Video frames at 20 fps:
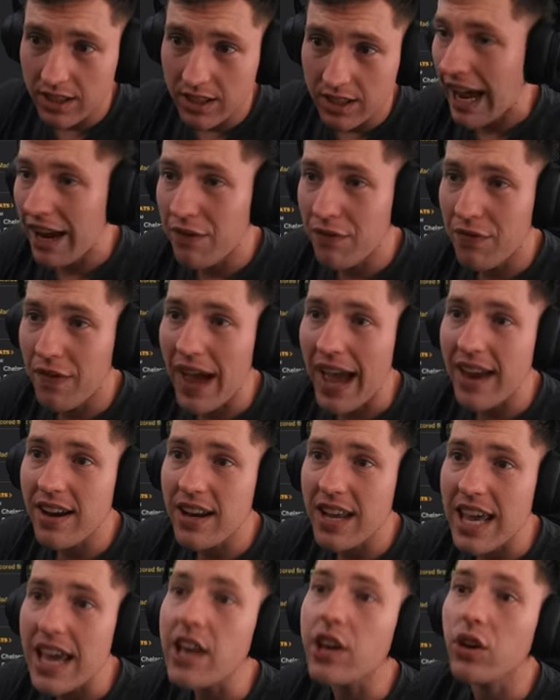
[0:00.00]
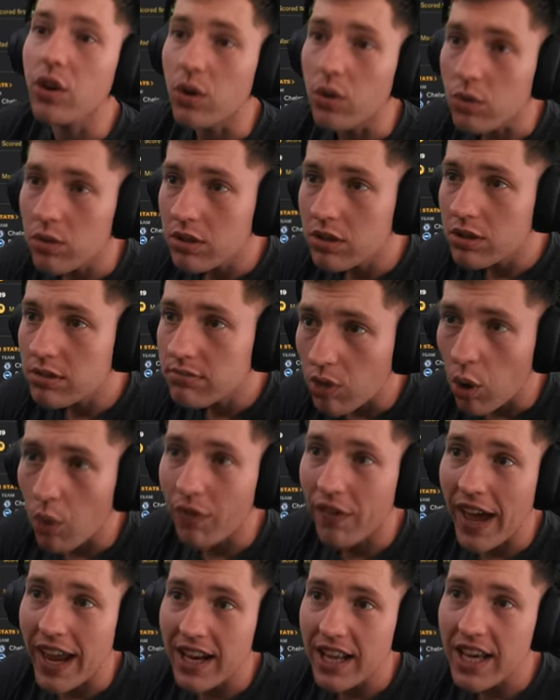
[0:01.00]
And Van Heckel.
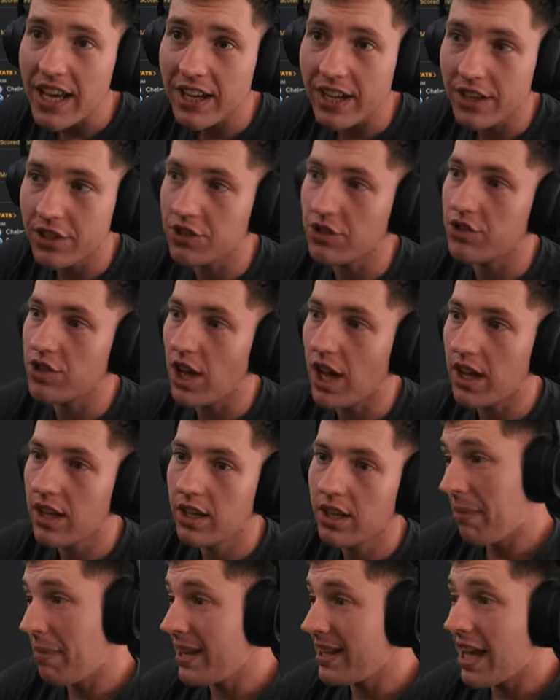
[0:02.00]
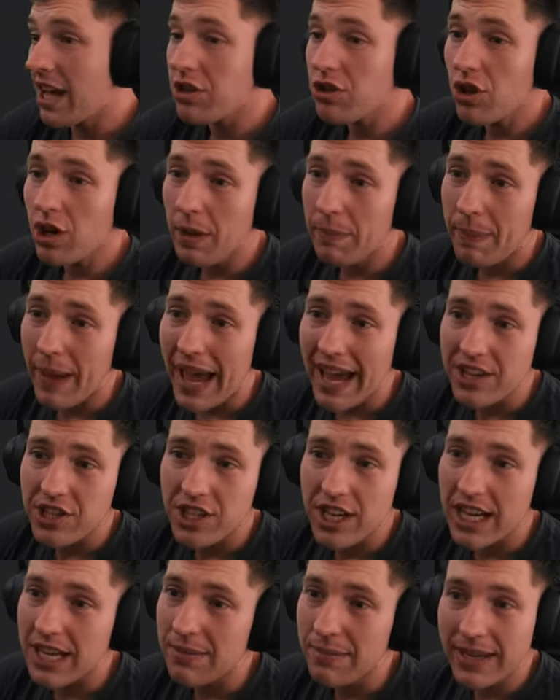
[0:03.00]
Or Van Heck, I should say. I mean, that's not a bad
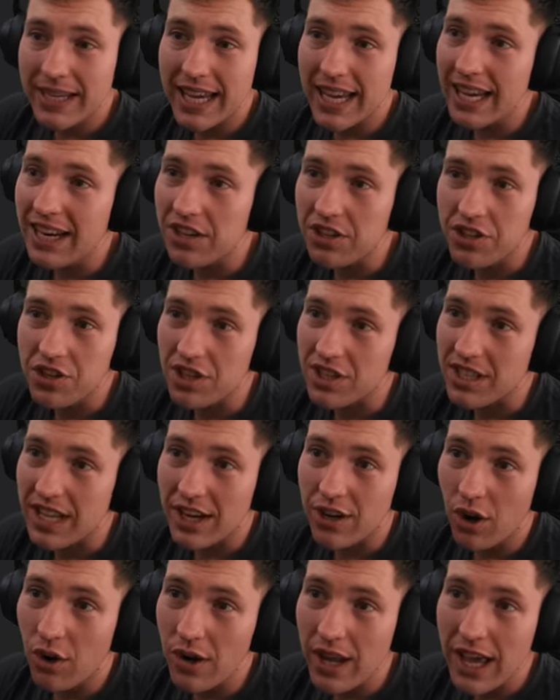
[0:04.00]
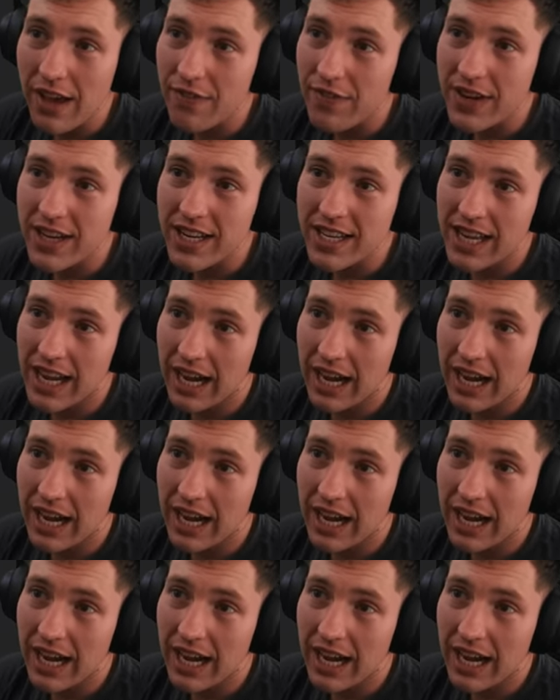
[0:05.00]
team. Again, it's just they don't have any...